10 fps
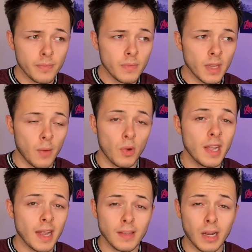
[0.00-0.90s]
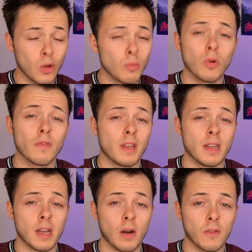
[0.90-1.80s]
And we're getting that a lot more of it here
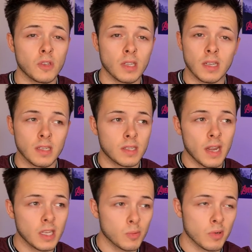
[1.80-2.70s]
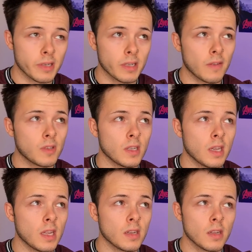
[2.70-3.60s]
now. I've seen it in Sainsbury's, I've seen it
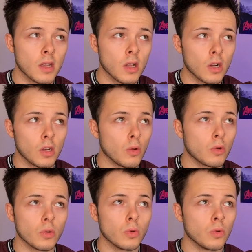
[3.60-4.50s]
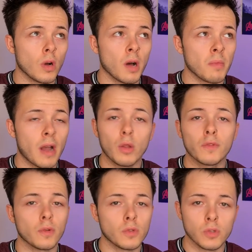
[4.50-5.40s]
in local health
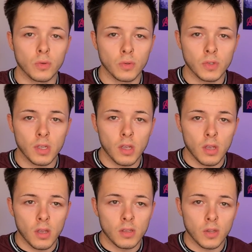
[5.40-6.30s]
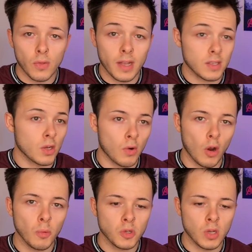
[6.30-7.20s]
food stores. So that's a great
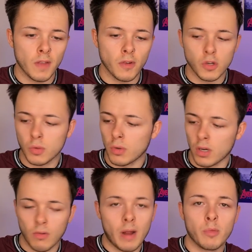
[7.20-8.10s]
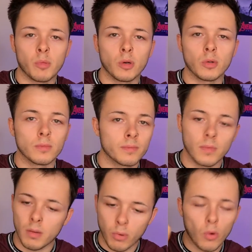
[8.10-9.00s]
option if you just want to grab the bottle,
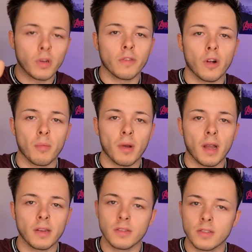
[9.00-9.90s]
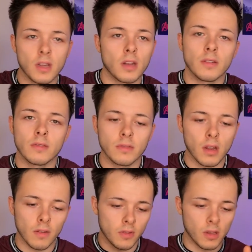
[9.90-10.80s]
pour it in your frying pan, done. None
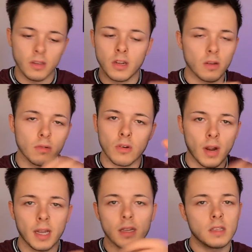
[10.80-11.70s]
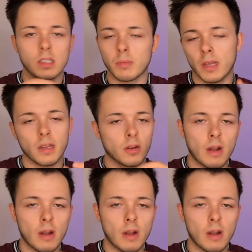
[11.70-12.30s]
of the, you know, cracking and splitting.